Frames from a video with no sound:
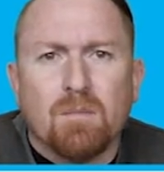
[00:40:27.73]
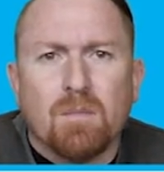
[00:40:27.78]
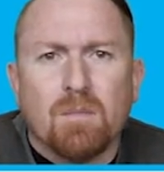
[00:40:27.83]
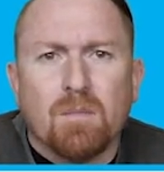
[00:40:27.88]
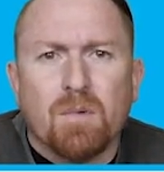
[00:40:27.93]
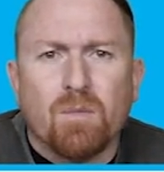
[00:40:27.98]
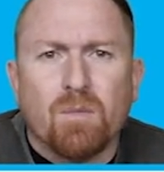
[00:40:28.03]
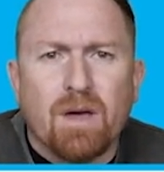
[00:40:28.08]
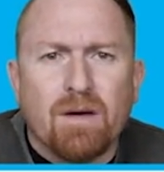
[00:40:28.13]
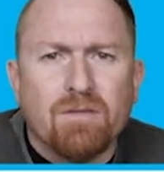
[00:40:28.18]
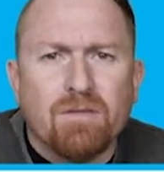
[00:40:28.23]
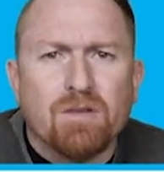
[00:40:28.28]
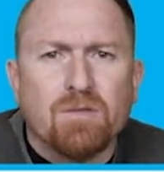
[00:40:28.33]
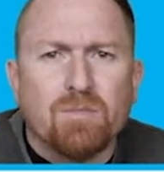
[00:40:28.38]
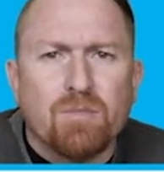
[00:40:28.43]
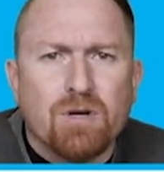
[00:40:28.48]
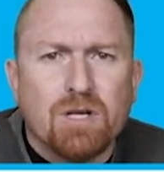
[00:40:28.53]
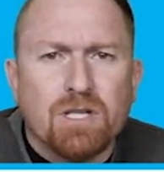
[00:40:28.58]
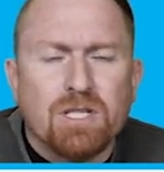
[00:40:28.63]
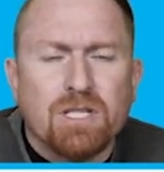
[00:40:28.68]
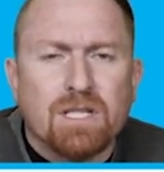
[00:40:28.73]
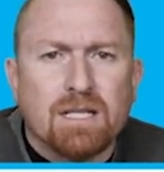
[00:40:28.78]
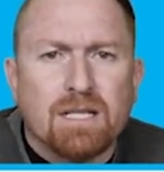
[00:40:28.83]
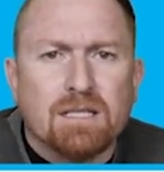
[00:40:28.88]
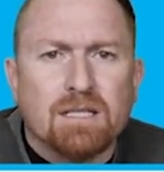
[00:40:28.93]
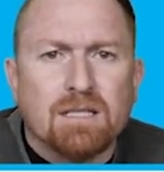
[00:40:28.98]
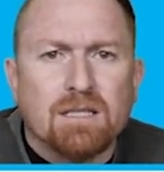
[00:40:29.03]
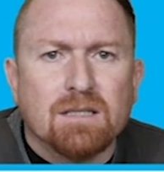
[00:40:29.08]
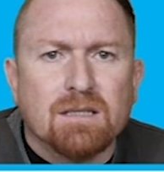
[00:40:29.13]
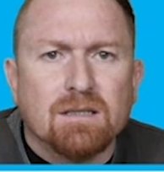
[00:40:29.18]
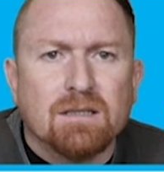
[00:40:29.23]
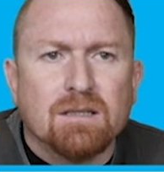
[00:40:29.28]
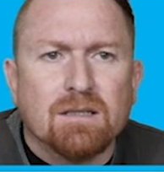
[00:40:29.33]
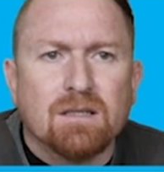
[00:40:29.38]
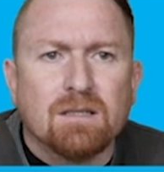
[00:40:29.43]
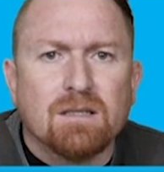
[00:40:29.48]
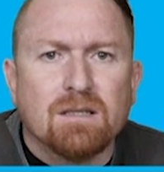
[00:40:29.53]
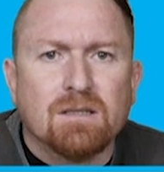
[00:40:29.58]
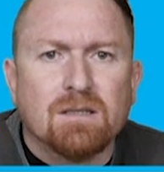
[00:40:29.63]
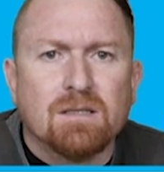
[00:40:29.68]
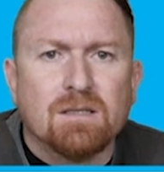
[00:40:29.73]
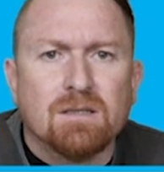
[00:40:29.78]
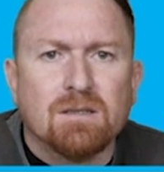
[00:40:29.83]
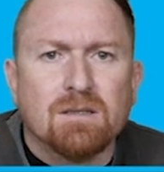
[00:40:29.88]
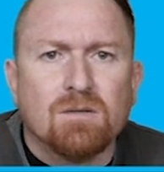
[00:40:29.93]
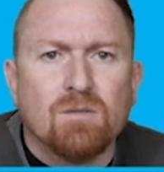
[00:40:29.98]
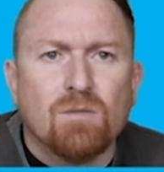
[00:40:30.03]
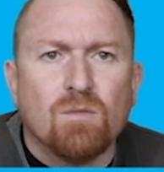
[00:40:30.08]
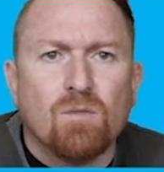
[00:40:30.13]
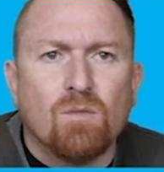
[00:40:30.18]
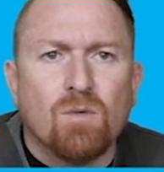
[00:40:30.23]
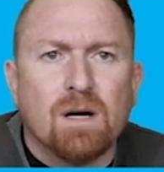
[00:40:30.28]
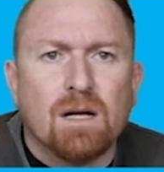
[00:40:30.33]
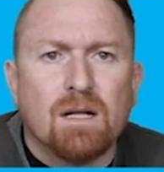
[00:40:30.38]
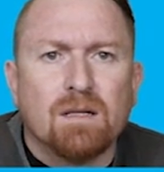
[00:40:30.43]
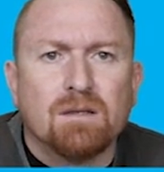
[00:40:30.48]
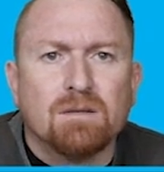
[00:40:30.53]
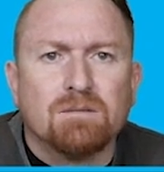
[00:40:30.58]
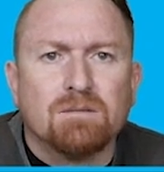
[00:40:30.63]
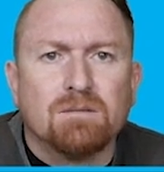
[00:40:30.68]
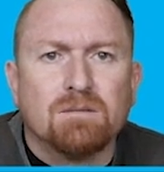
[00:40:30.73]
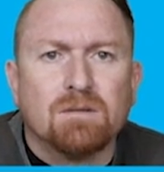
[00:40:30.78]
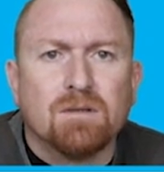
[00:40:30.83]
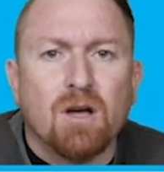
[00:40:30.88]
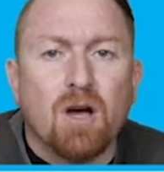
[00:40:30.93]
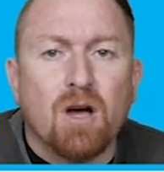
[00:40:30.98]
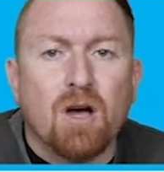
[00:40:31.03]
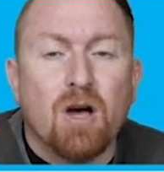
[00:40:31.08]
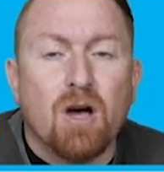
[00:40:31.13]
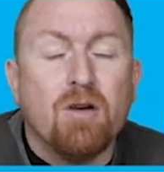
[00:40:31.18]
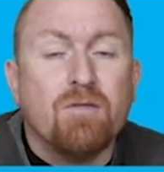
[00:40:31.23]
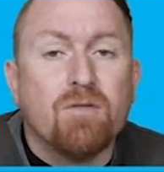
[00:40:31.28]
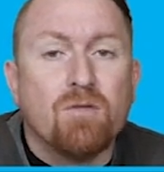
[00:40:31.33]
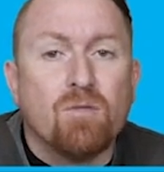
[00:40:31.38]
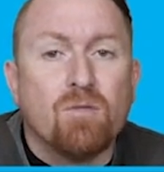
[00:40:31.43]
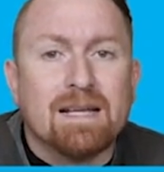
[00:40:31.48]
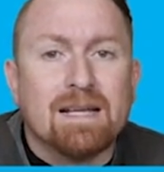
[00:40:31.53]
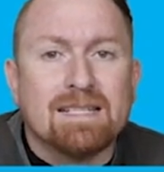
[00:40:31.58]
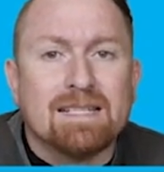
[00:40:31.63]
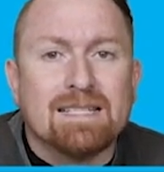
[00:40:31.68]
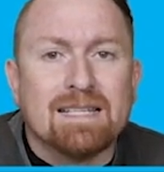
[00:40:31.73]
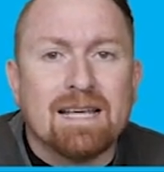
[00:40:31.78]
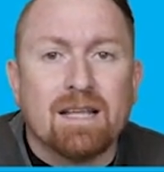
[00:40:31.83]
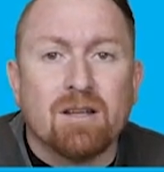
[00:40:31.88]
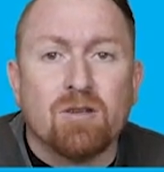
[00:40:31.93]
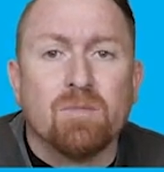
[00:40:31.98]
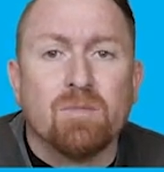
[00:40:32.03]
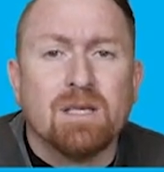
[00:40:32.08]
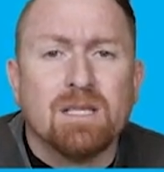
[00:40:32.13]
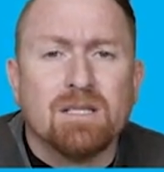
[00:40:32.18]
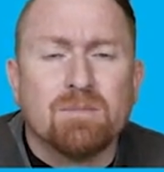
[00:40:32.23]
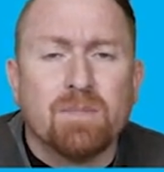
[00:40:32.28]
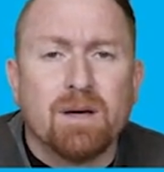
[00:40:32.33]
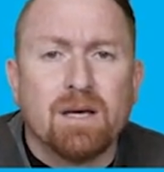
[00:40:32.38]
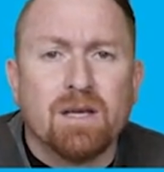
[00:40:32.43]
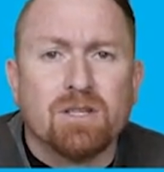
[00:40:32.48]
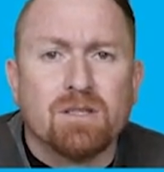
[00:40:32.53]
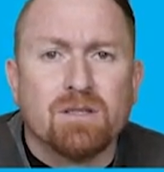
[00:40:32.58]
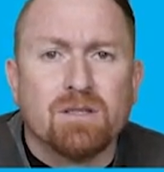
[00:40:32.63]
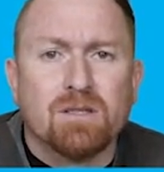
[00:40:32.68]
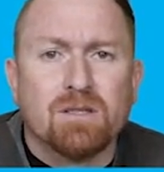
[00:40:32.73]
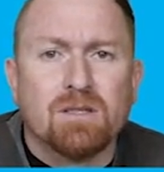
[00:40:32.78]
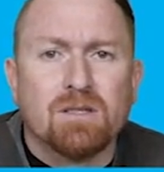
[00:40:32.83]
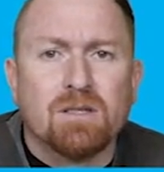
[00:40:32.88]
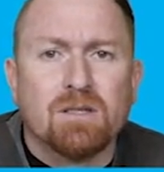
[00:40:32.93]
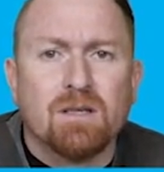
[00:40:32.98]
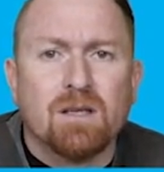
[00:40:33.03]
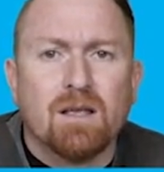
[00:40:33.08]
we have to appreciate that while overweight and obese patients